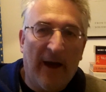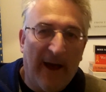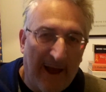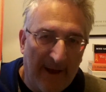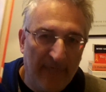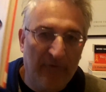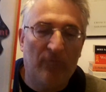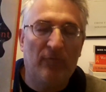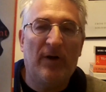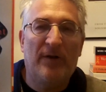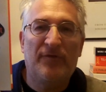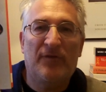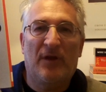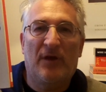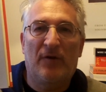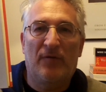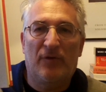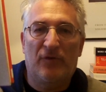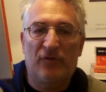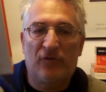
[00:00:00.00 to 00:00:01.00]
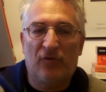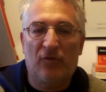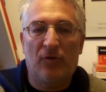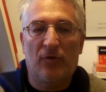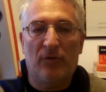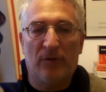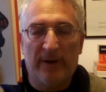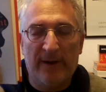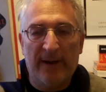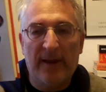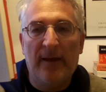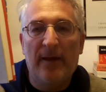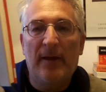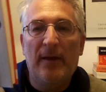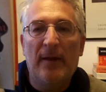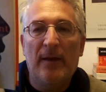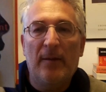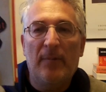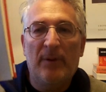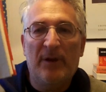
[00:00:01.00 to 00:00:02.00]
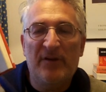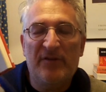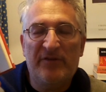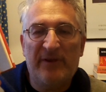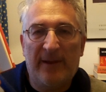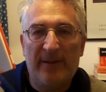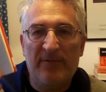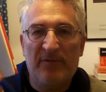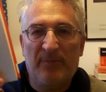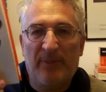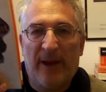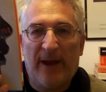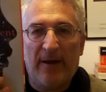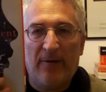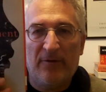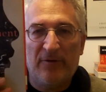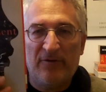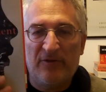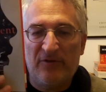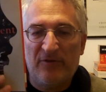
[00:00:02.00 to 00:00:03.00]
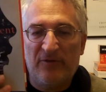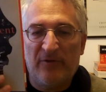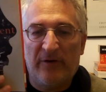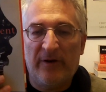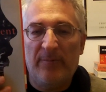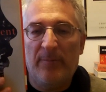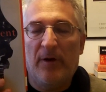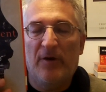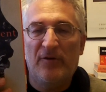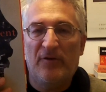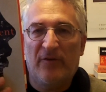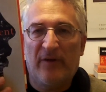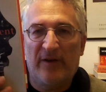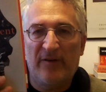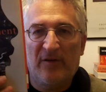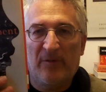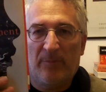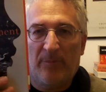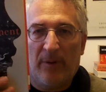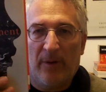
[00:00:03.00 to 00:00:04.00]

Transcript: I haven't read the overstory, but it seems Powers is very motivated